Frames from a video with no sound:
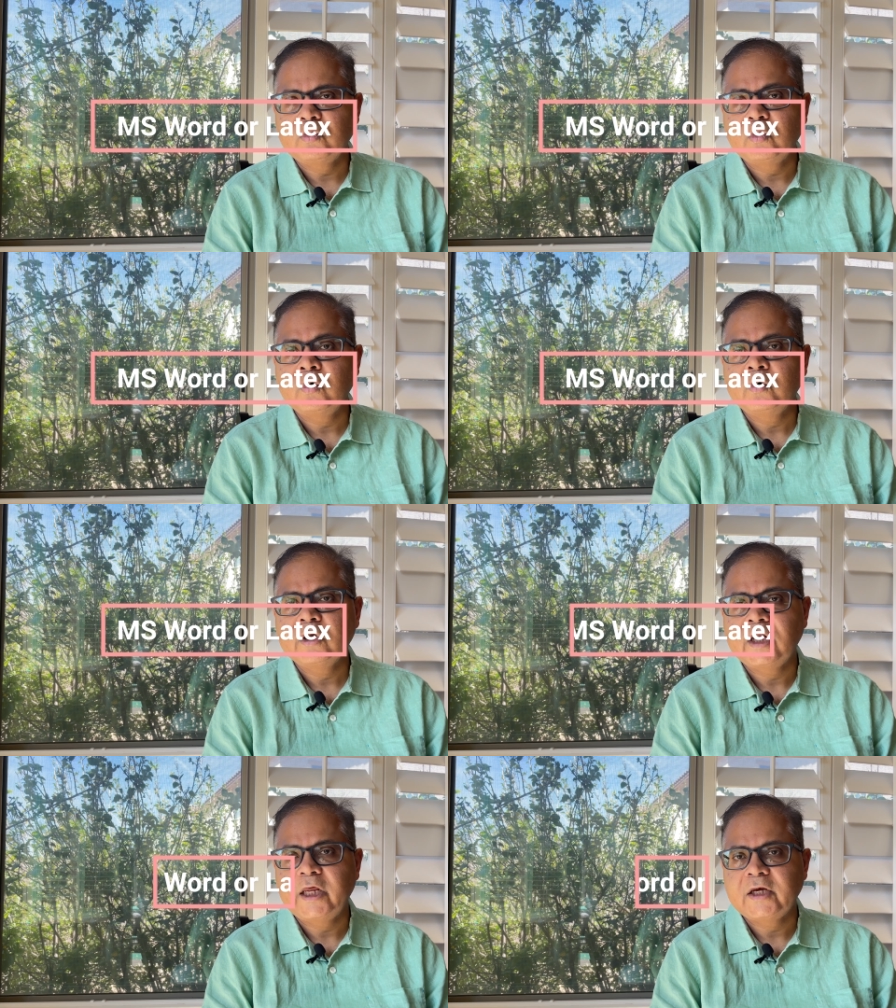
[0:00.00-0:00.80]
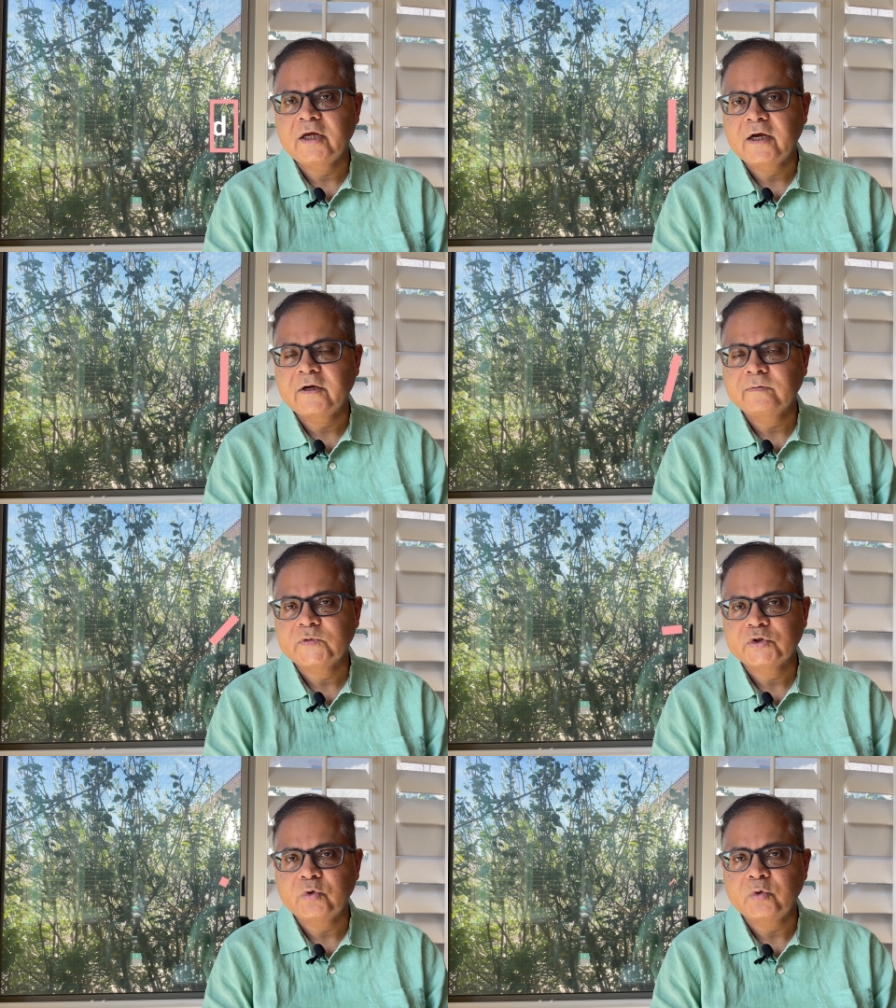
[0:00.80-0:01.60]
know LaTeX.
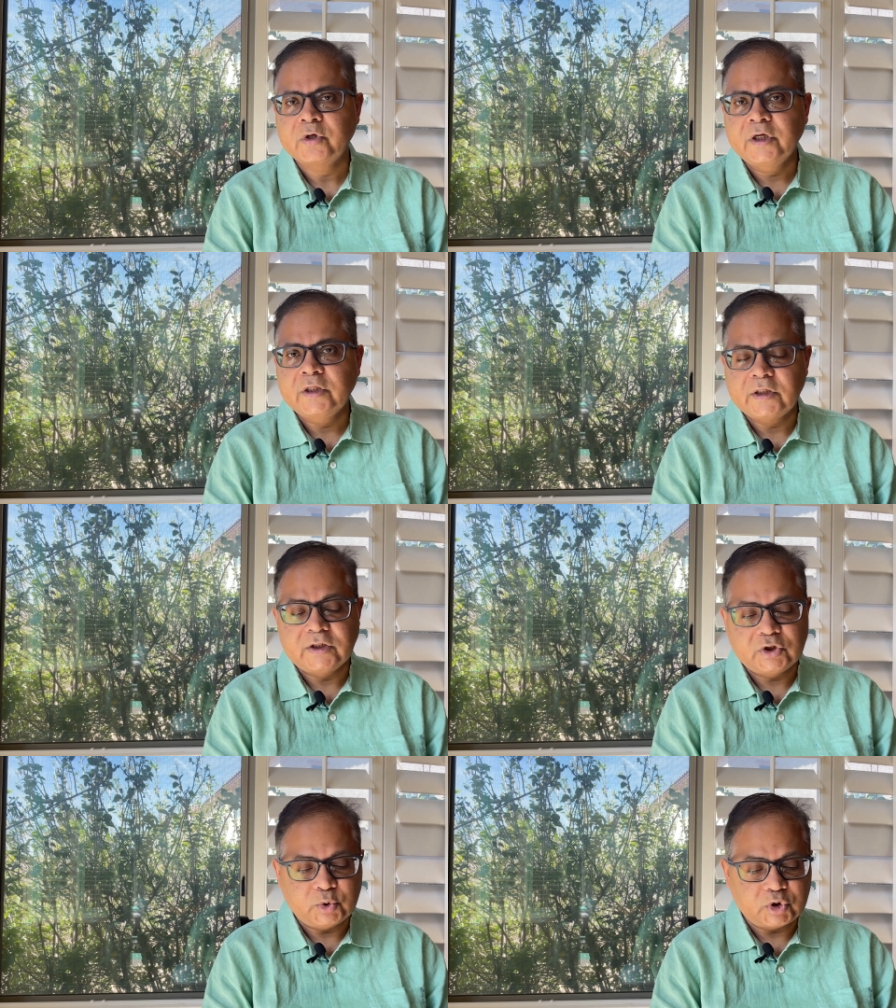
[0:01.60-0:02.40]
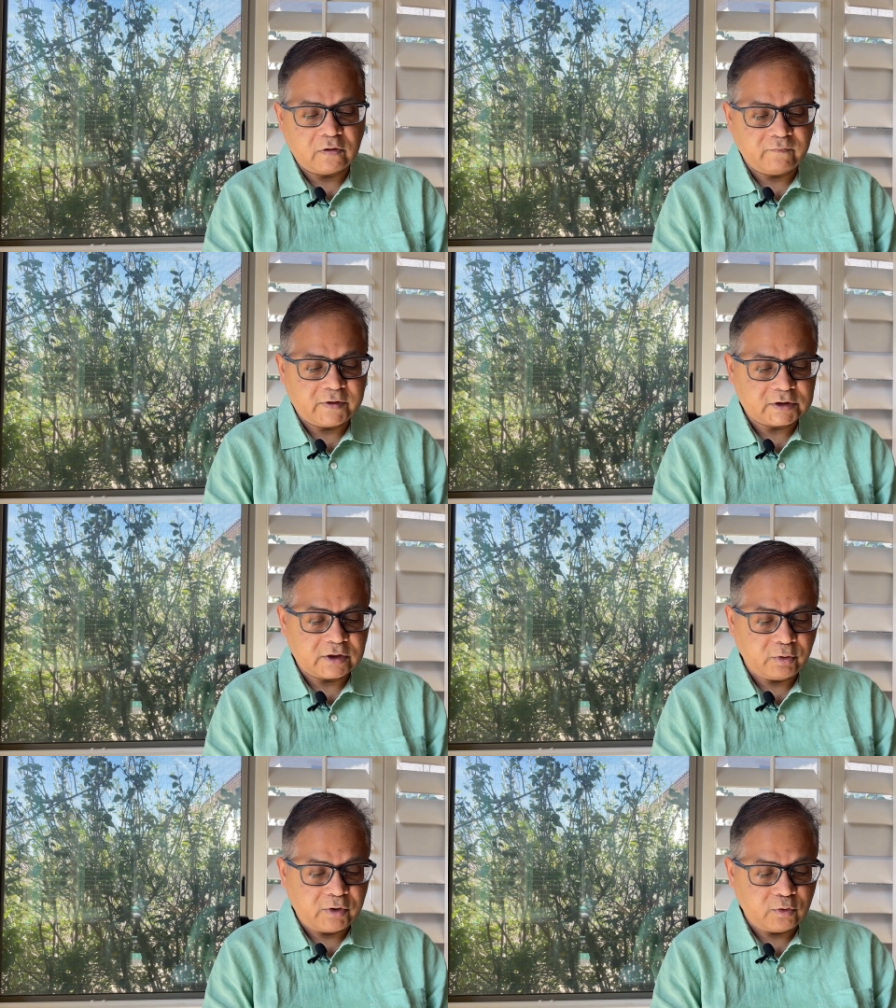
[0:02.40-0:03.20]
So these two softwares
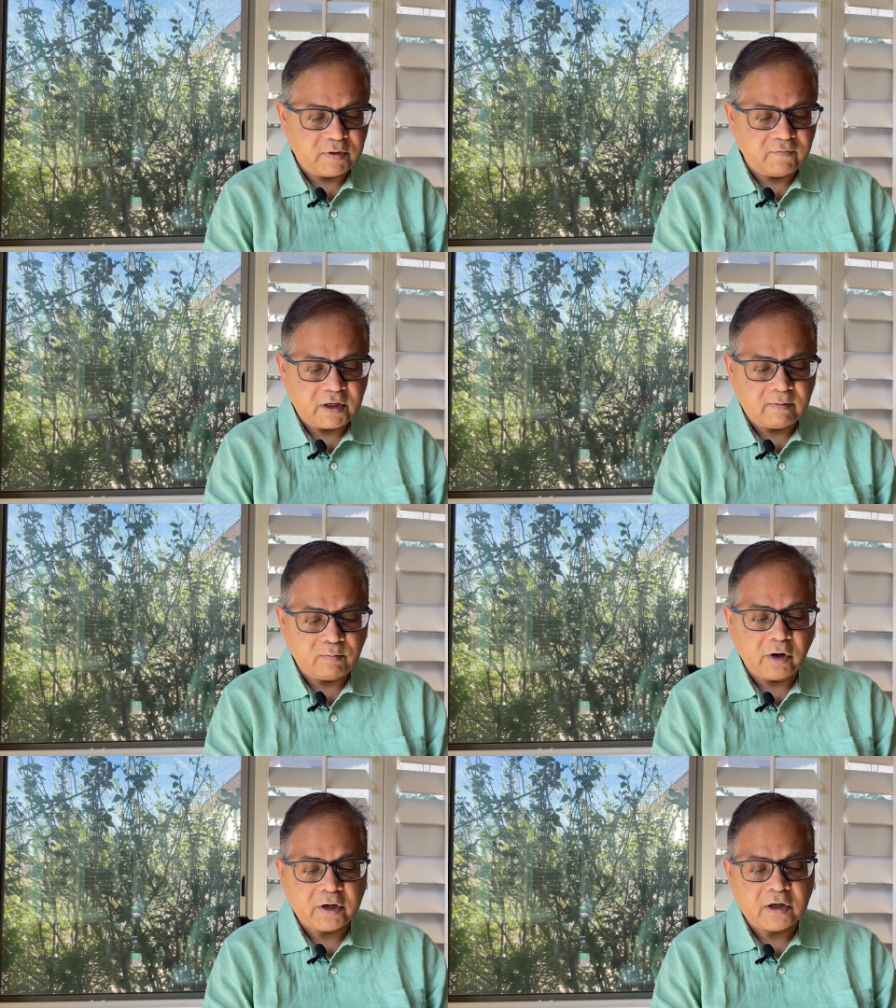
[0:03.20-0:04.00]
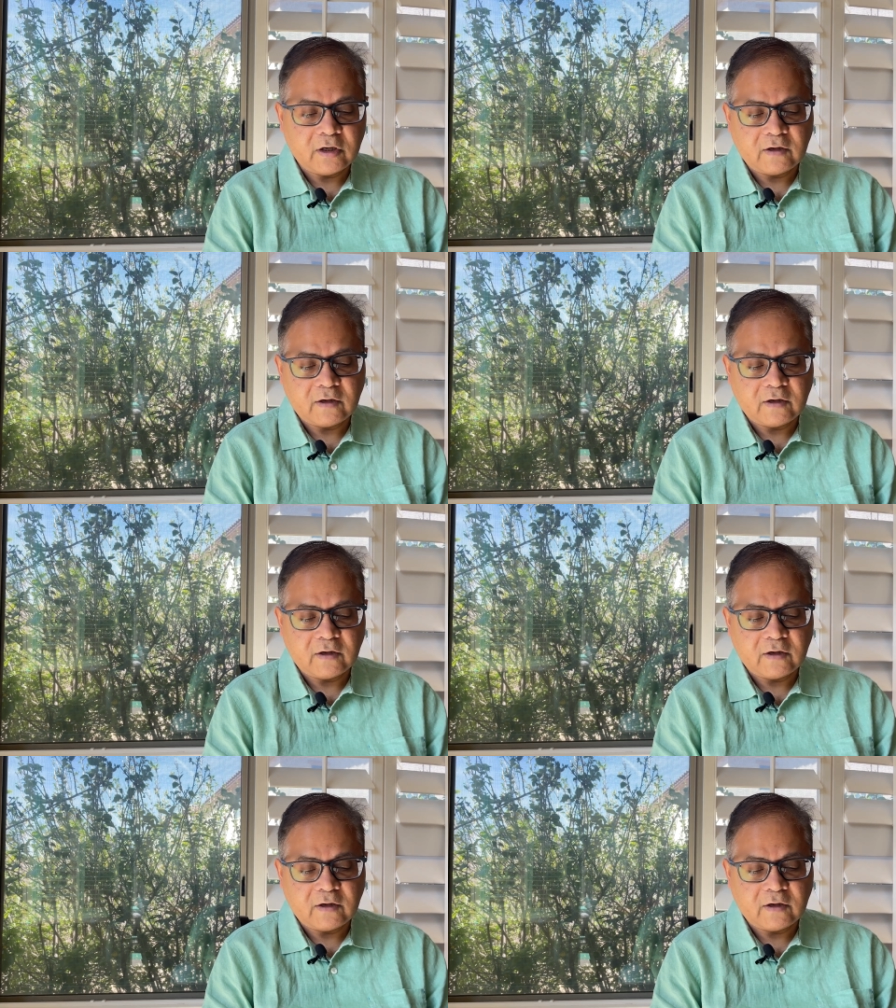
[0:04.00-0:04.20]
are going to be very important.